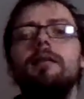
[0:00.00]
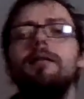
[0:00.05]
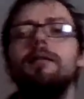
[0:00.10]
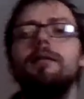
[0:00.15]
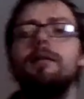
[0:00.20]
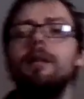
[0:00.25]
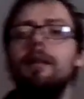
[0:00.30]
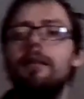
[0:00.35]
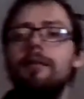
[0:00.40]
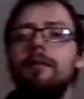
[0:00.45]

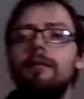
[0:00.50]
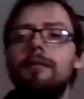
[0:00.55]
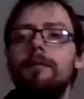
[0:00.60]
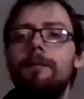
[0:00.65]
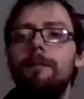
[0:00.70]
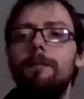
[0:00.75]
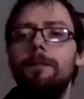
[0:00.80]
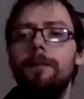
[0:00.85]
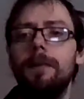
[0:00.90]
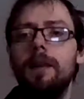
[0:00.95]
So
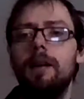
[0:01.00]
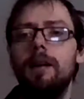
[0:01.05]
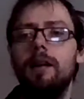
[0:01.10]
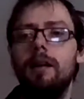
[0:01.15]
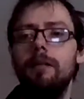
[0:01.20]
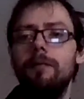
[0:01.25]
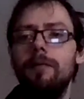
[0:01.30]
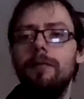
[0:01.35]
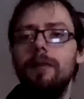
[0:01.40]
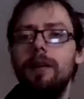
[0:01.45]

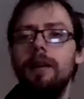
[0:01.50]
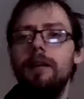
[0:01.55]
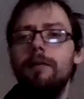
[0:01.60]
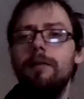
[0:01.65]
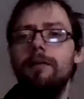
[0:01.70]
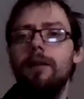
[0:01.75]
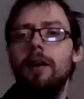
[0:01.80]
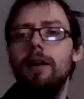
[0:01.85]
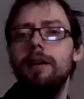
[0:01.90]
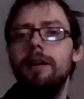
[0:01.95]
hopefully I'll
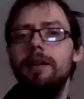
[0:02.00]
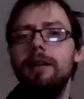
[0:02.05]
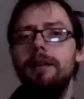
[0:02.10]
find